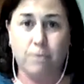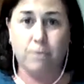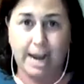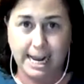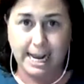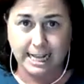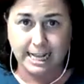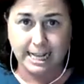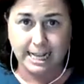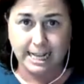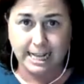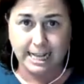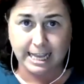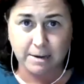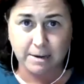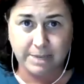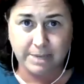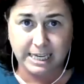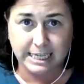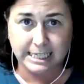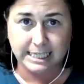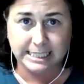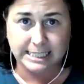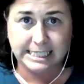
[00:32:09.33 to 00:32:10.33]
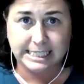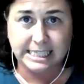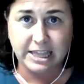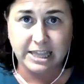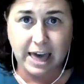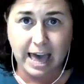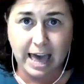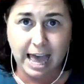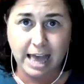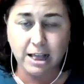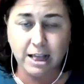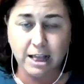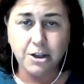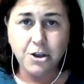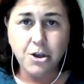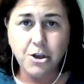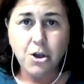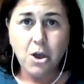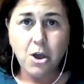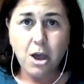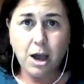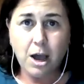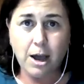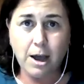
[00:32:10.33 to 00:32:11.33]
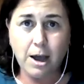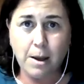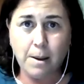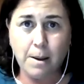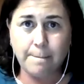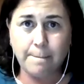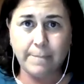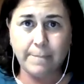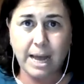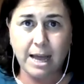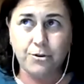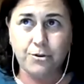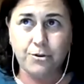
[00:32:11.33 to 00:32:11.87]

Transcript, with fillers: writing means that um,